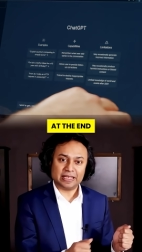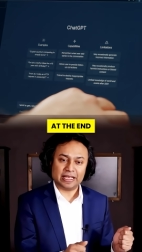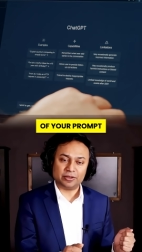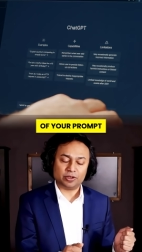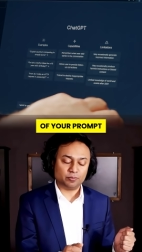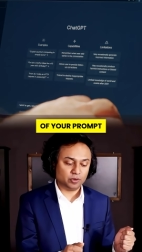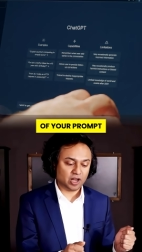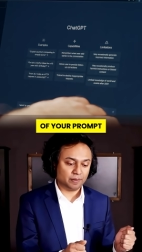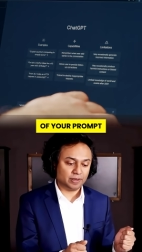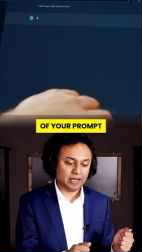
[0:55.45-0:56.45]
the end of your
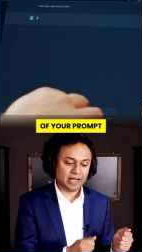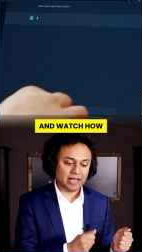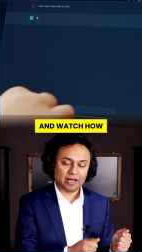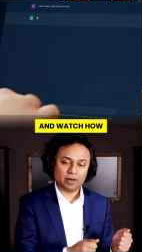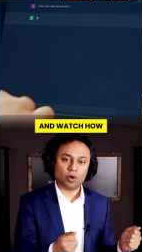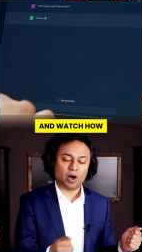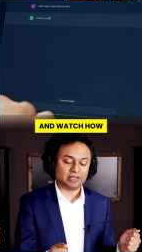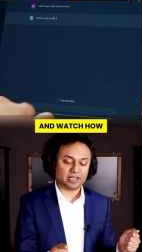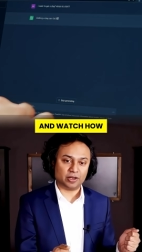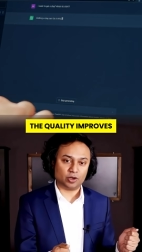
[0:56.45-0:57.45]
prompt and
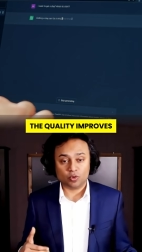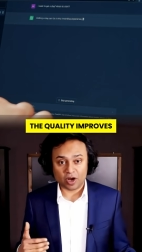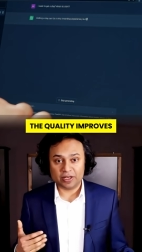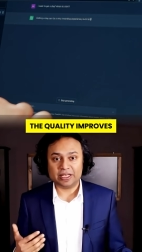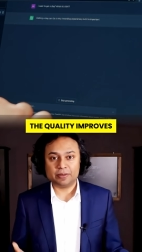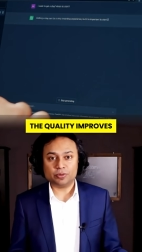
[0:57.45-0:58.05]
watch how the quality